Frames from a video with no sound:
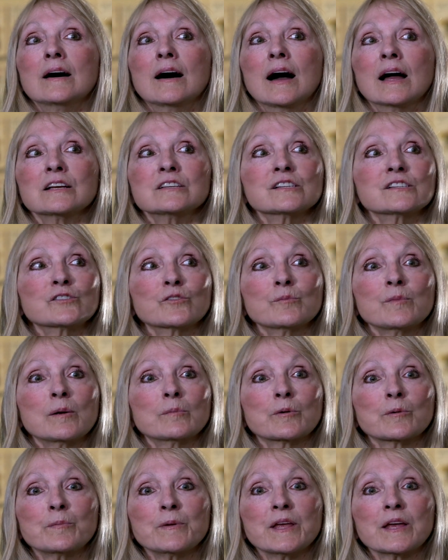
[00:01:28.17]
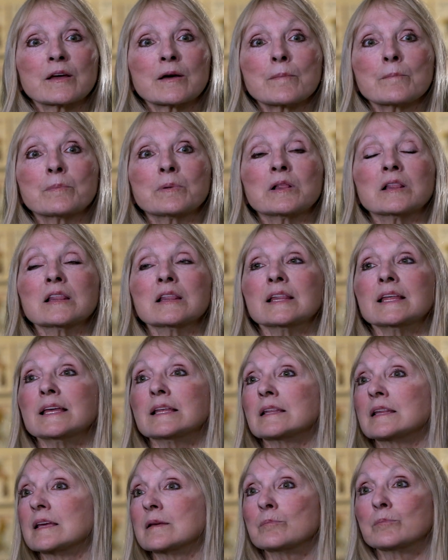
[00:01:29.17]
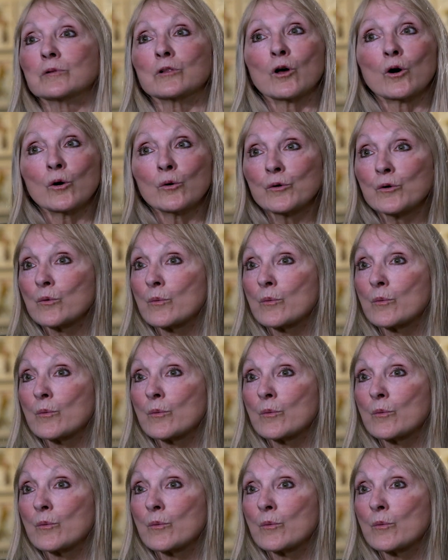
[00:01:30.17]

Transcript: I just remember being completely blown